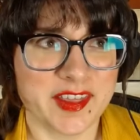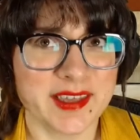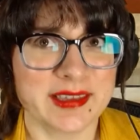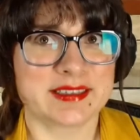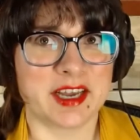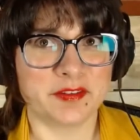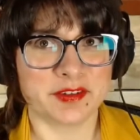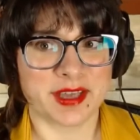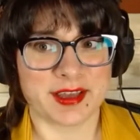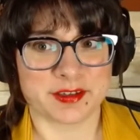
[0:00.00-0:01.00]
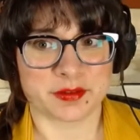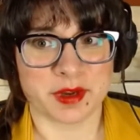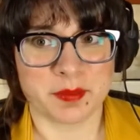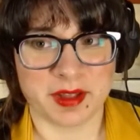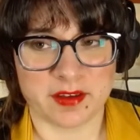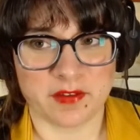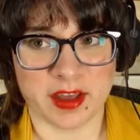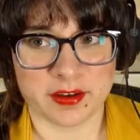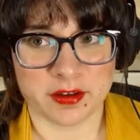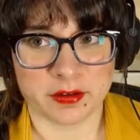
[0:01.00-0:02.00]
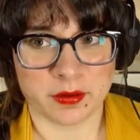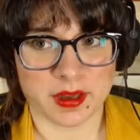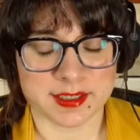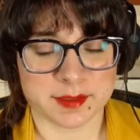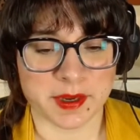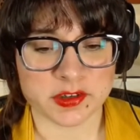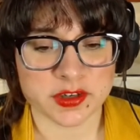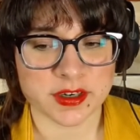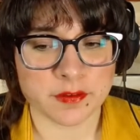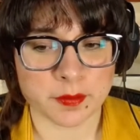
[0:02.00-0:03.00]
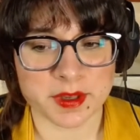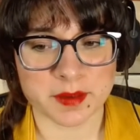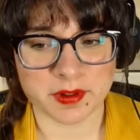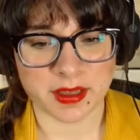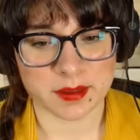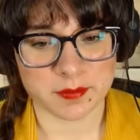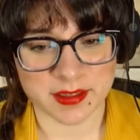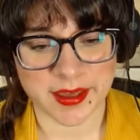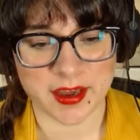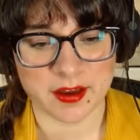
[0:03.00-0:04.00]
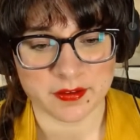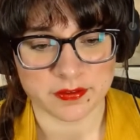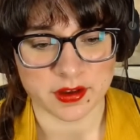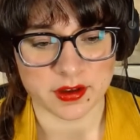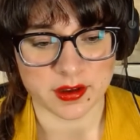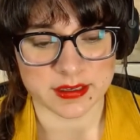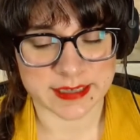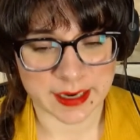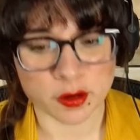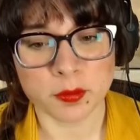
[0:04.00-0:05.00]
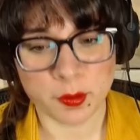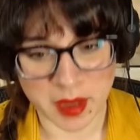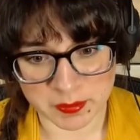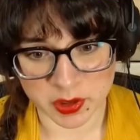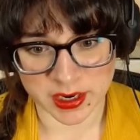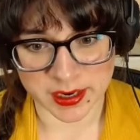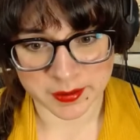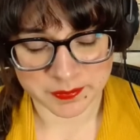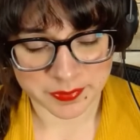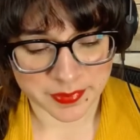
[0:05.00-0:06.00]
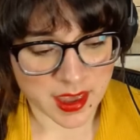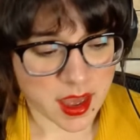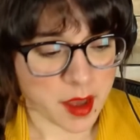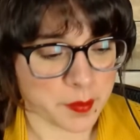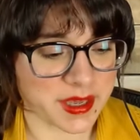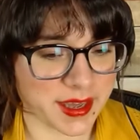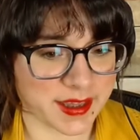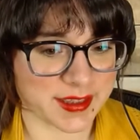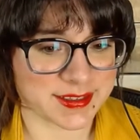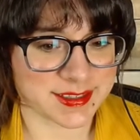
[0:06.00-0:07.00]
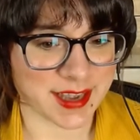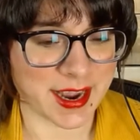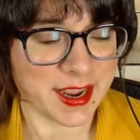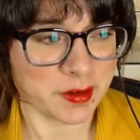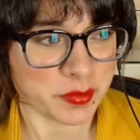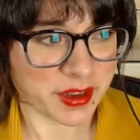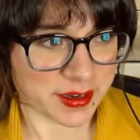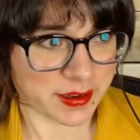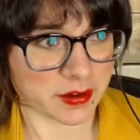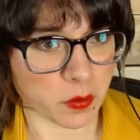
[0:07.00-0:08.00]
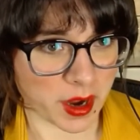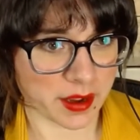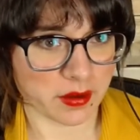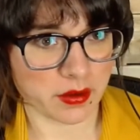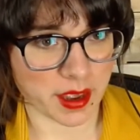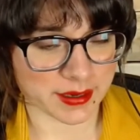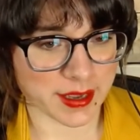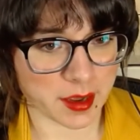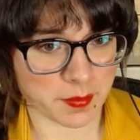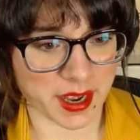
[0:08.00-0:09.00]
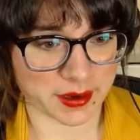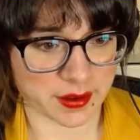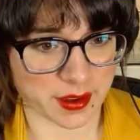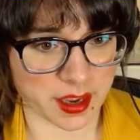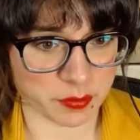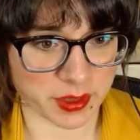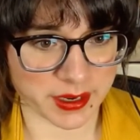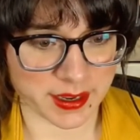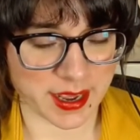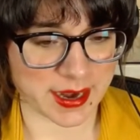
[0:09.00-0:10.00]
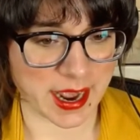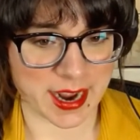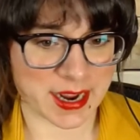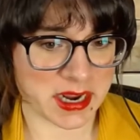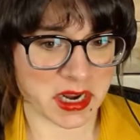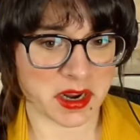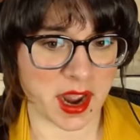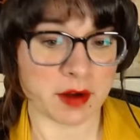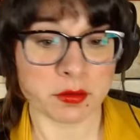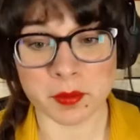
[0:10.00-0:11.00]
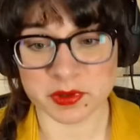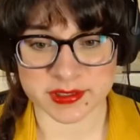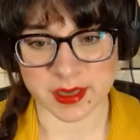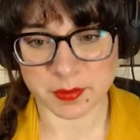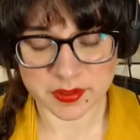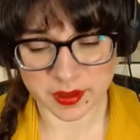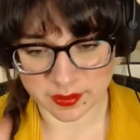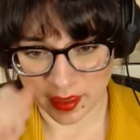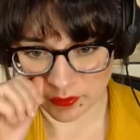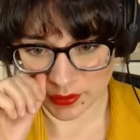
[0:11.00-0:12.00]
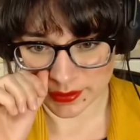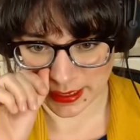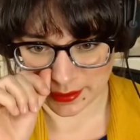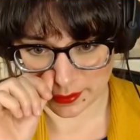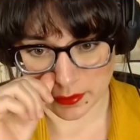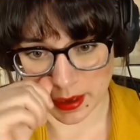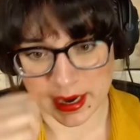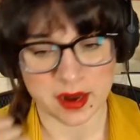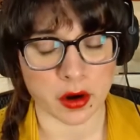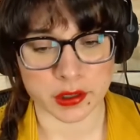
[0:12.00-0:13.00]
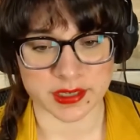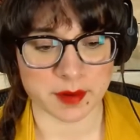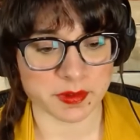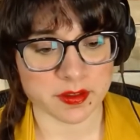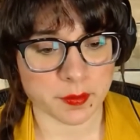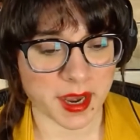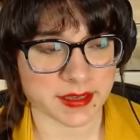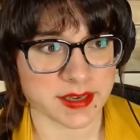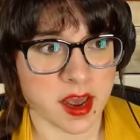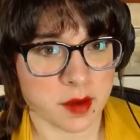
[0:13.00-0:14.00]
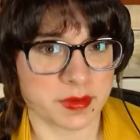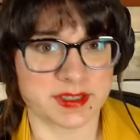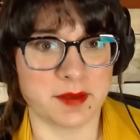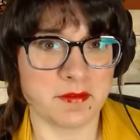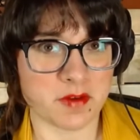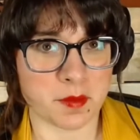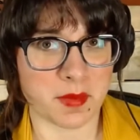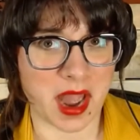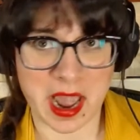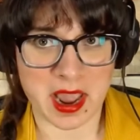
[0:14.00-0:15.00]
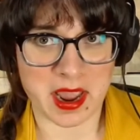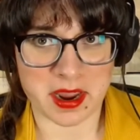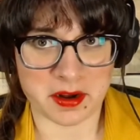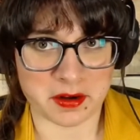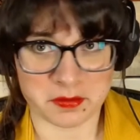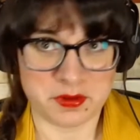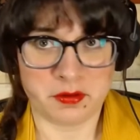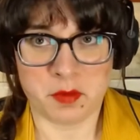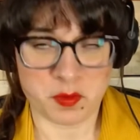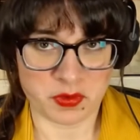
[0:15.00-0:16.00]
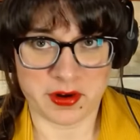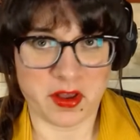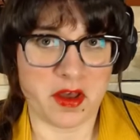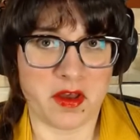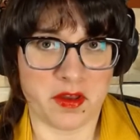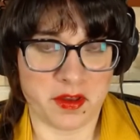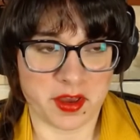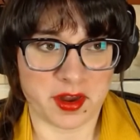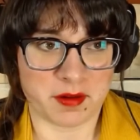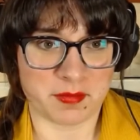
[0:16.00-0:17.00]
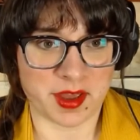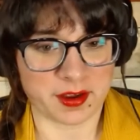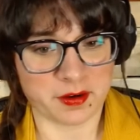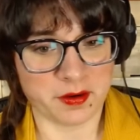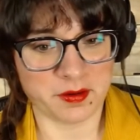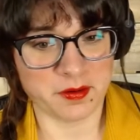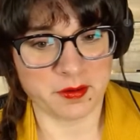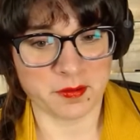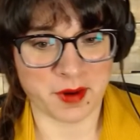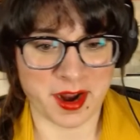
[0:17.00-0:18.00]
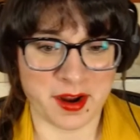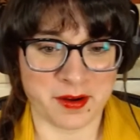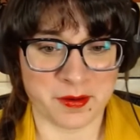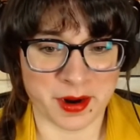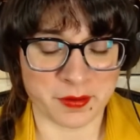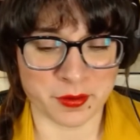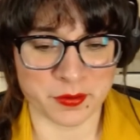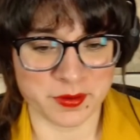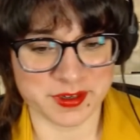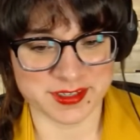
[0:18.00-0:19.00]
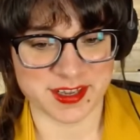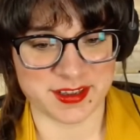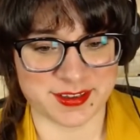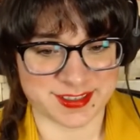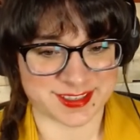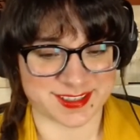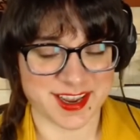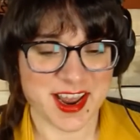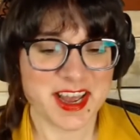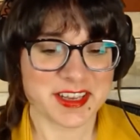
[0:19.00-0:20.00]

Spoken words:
I think it definitely has replay value, especially for people like me that have a terrible memory. Because I hadn't played it in a while and came back and played it, and I remembered some of the levels that, I'd had a hard time with in the past, but some of them I didn't really remember at all, and I'm like, "Oh, wow, how cool is this?"